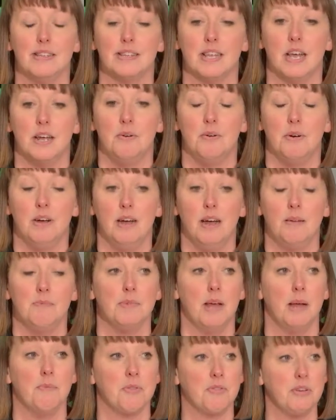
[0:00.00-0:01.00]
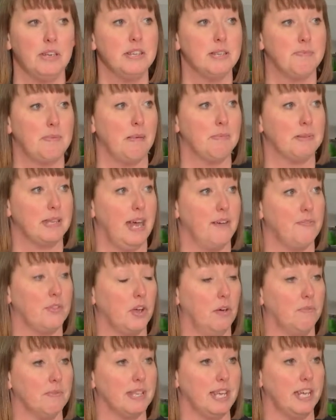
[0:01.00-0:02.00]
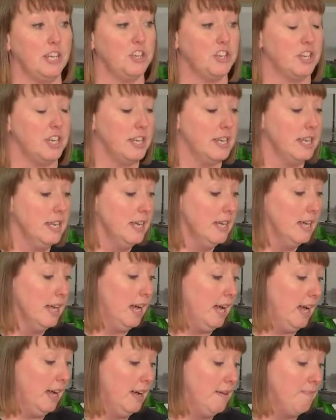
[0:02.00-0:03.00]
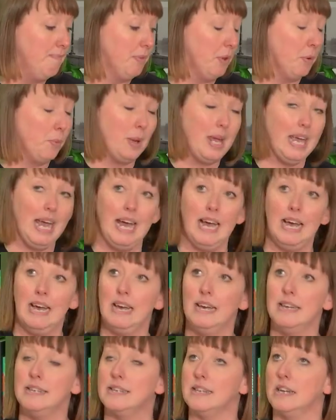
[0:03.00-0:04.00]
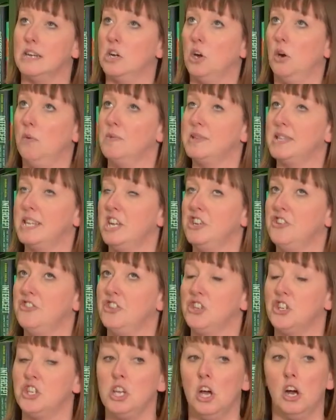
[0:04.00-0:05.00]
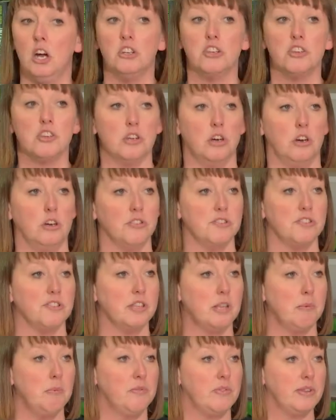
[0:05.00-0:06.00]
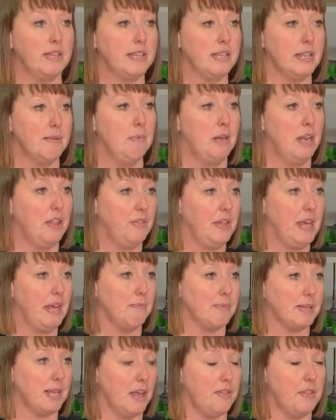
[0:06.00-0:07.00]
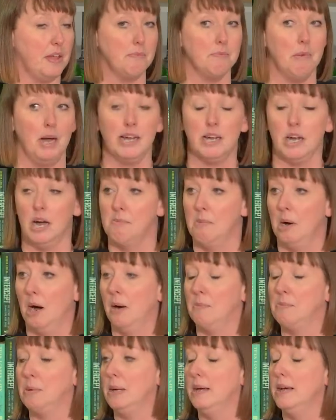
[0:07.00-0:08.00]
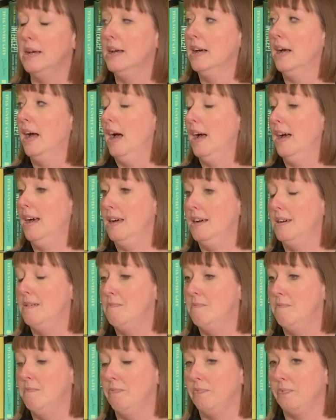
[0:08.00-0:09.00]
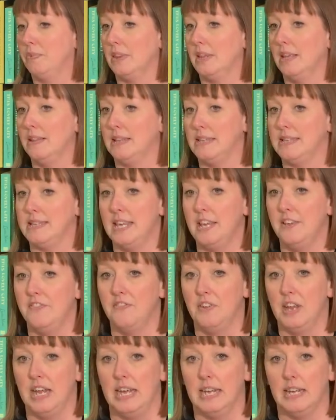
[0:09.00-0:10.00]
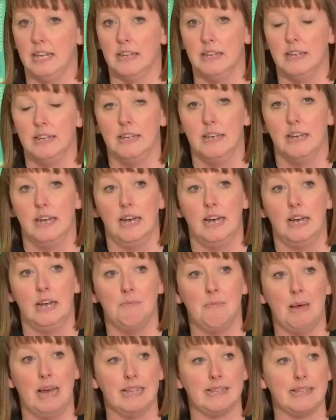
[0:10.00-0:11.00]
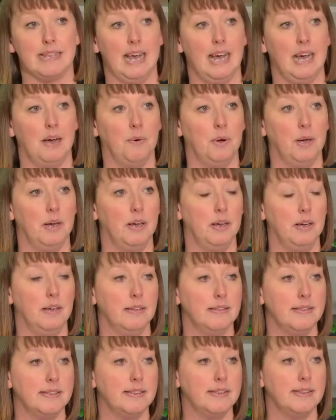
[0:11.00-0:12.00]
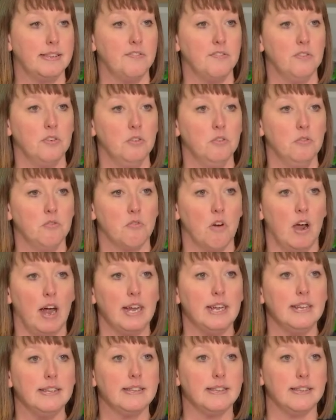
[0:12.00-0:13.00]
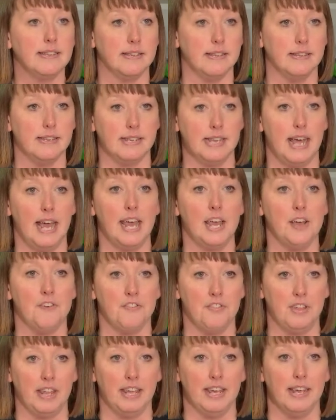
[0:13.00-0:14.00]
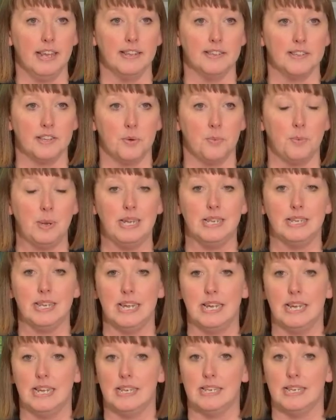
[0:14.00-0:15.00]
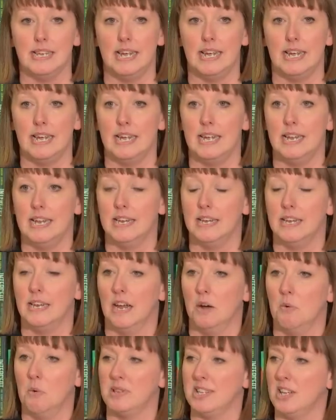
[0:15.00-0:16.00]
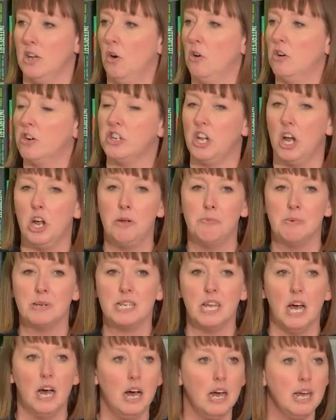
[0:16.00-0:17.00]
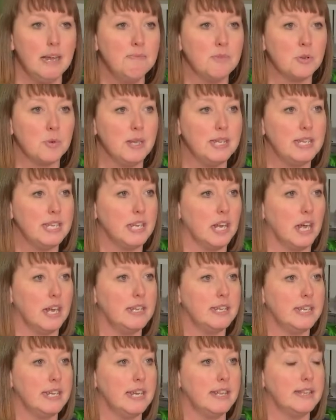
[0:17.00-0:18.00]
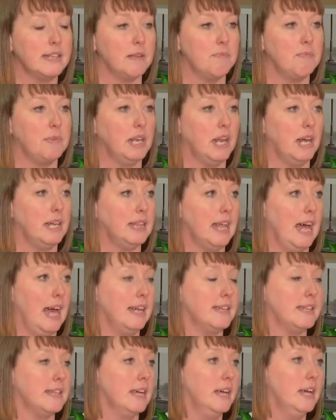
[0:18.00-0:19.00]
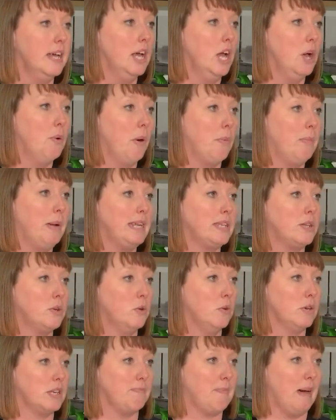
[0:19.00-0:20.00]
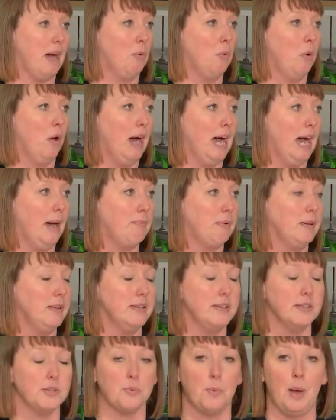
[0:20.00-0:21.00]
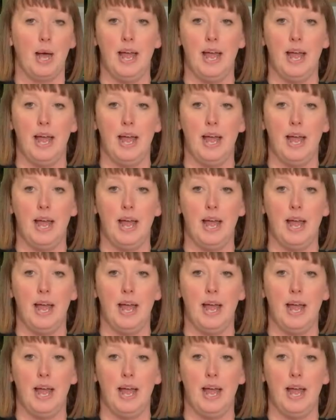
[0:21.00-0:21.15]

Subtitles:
So I'm thrilled to be able to have the conversation. We had a conversation that touched on some of the similar themes that I think might come up this evening at our Civil Rights Day of Thinkings that we did in, was it October time, 2019, something like that, when we talked about what happens